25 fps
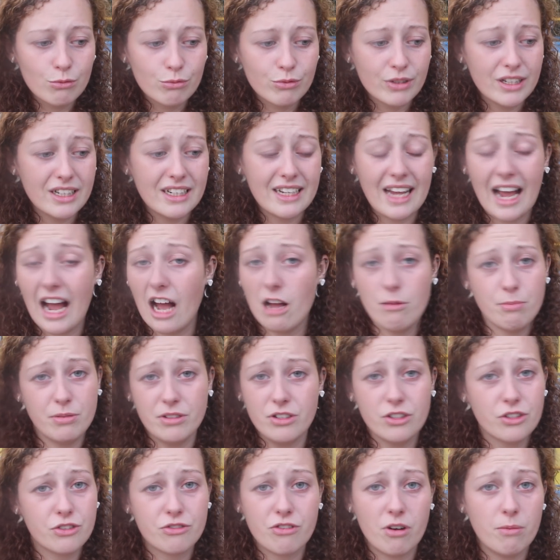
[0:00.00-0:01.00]
really
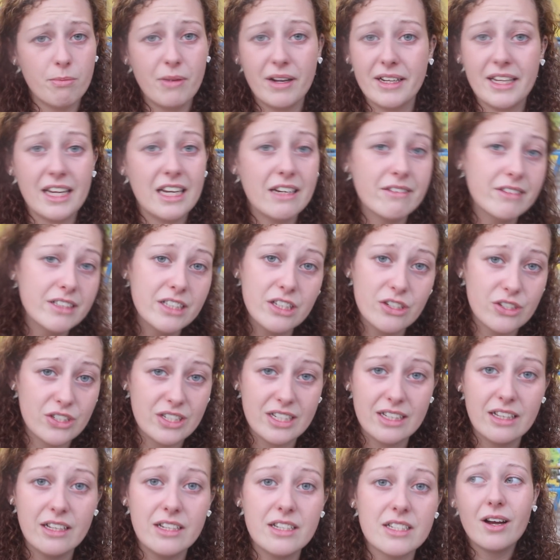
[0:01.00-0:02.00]
happened from my year in New
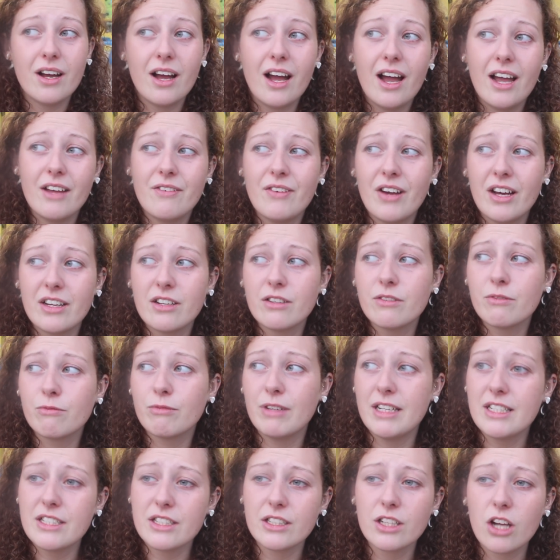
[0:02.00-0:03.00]
Zealand. I've had a
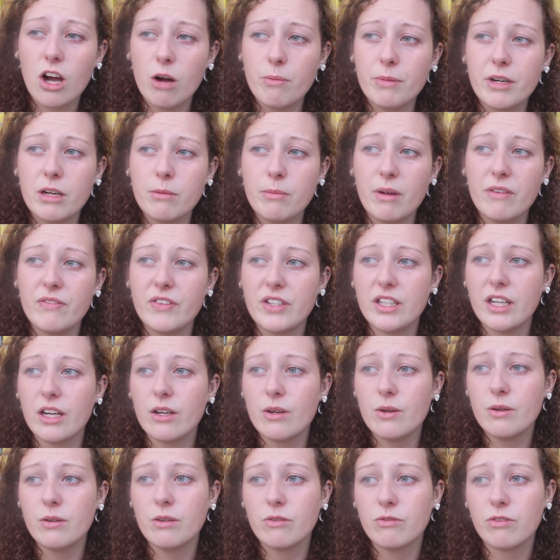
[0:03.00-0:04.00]
recent comment on my
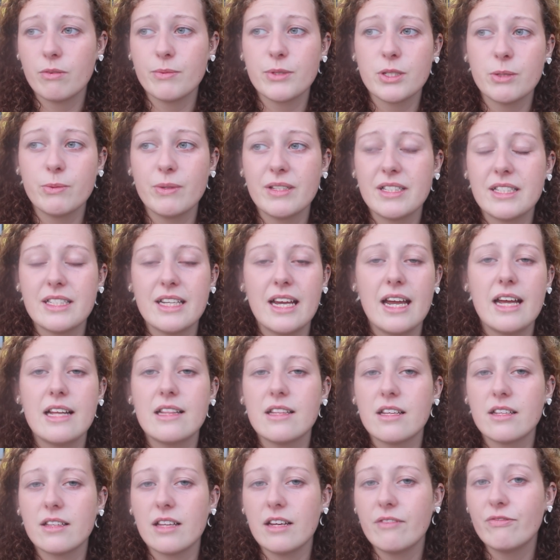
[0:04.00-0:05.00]
video from someone
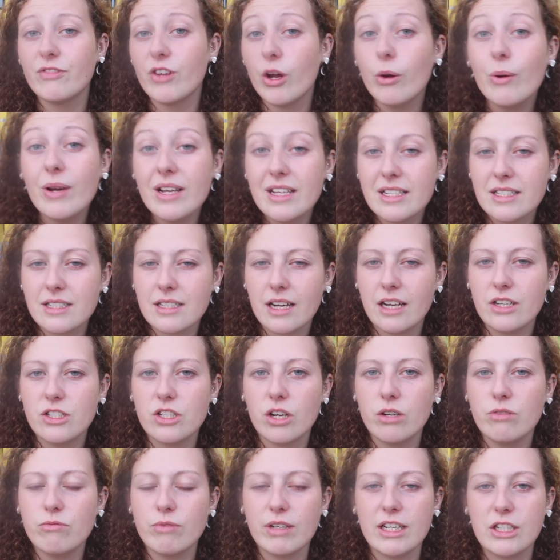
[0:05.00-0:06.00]
saying that they've noticed I
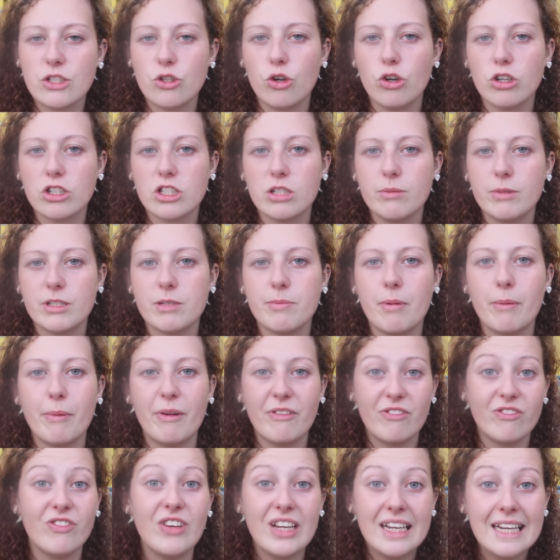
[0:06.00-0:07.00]
don't really talk so much about
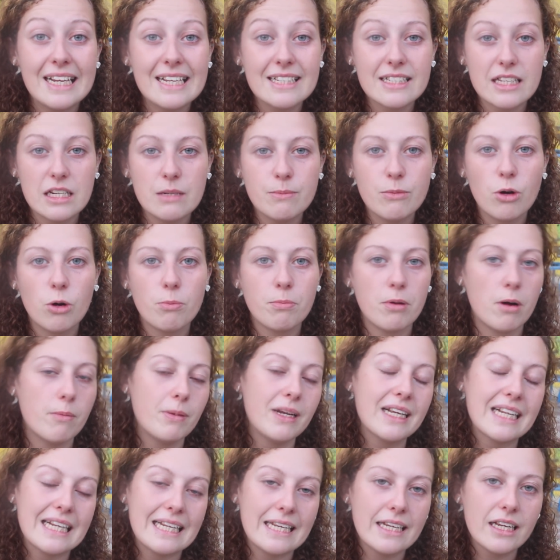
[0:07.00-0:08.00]
my feelings anymore
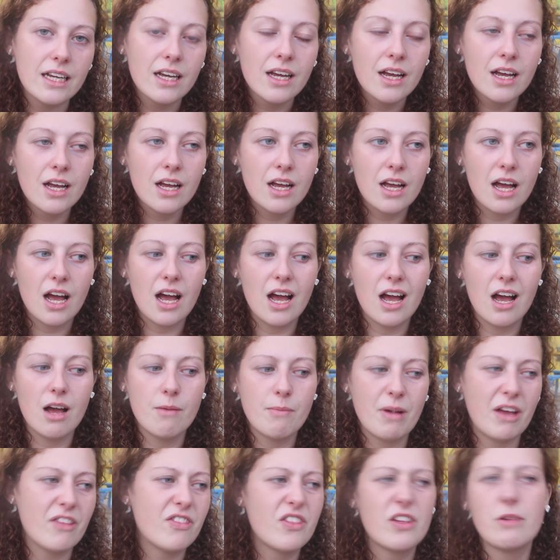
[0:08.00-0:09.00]
publicly.
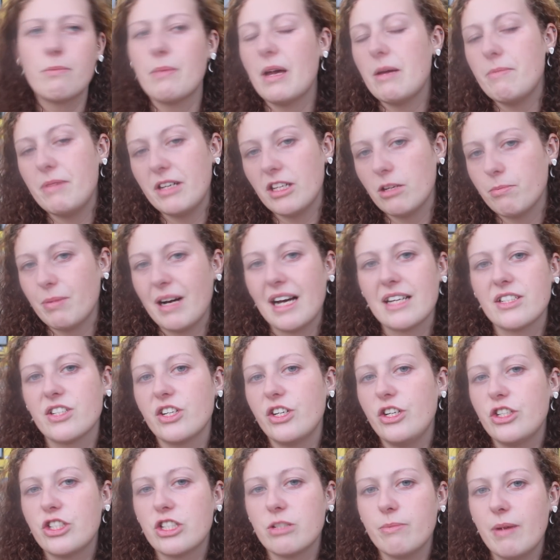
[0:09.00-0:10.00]
I think maybe in the past
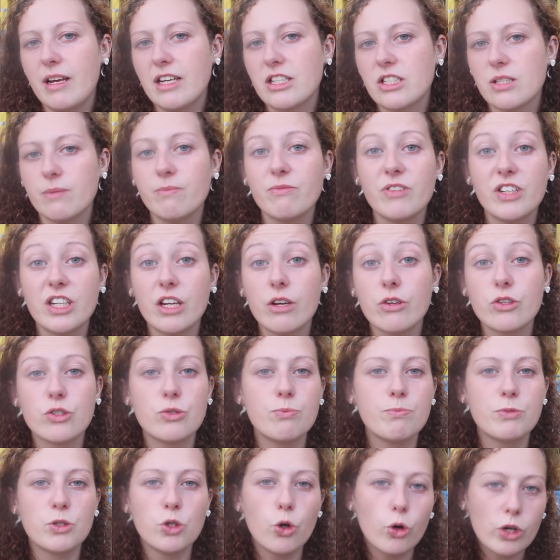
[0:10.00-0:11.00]
I used to make some videos
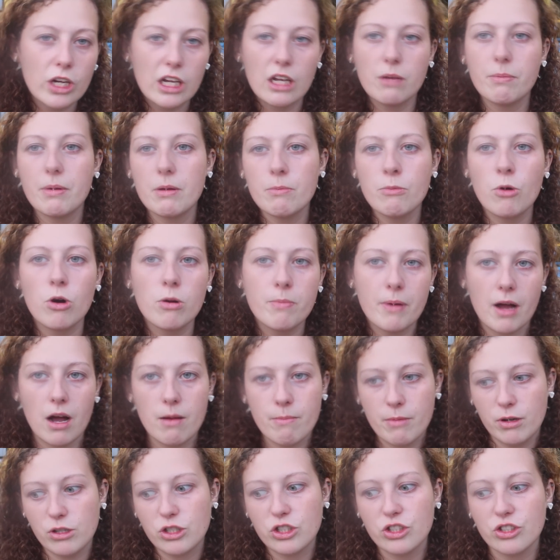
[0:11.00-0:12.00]
talking a bit more
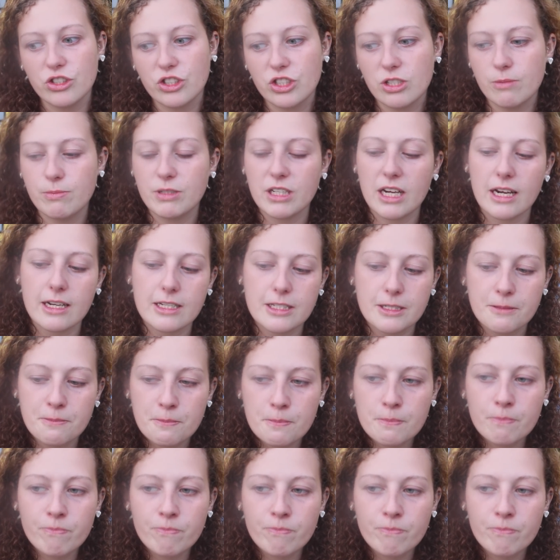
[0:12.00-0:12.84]
about emotional subjects,